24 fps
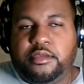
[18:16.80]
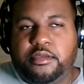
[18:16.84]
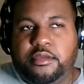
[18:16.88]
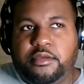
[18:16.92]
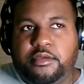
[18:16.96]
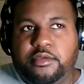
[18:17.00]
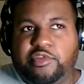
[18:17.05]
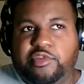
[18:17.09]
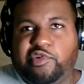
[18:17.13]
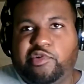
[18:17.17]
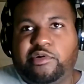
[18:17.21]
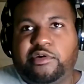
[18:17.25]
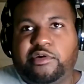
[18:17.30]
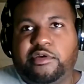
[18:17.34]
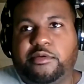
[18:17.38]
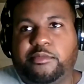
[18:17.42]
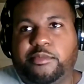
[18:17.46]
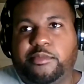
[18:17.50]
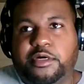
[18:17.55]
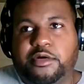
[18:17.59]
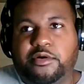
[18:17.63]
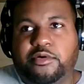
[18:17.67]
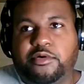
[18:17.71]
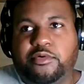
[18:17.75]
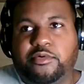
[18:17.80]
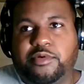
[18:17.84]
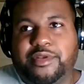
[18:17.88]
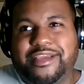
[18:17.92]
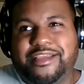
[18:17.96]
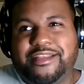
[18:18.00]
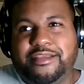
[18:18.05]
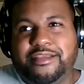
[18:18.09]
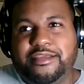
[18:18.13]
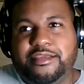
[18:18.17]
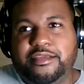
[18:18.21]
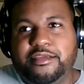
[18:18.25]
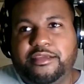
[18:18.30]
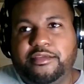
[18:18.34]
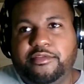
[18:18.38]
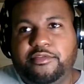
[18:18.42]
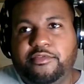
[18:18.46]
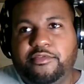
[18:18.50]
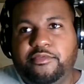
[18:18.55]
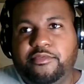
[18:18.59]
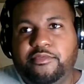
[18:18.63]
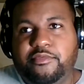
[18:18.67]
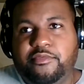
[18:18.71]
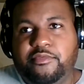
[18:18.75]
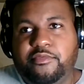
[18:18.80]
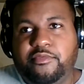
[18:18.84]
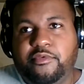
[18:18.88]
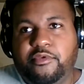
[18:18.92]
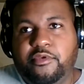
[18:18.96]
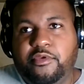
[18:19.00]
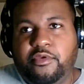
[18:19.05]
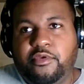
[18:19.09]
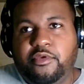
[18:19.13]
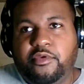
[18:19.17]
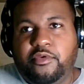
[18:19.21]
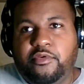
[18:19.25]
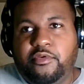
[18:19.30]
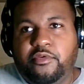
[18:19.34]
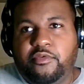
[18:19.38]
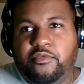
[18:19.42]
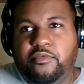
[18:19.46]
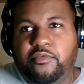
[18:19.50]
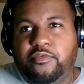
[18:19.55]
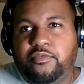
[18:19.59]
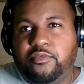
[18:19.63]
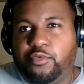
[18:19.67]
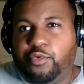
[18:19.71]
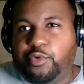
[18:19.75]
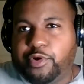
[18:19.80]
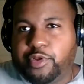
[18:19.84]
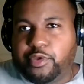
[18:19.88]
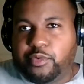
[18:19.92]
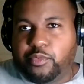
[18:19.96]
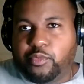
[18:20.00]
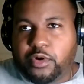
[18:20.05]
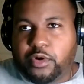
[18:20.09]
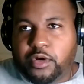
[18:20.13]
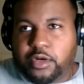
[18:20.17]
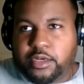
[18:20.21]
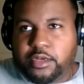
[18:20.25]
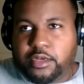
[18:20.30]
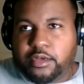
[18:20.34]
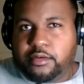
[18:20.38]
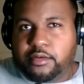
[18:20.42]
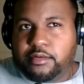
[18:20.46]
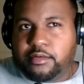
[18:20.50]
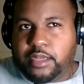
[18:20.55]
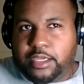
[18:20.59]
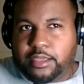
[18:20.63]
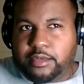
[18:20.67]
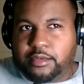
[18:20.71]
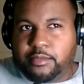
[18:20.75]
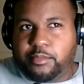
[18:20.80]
You're talking about 1941, like the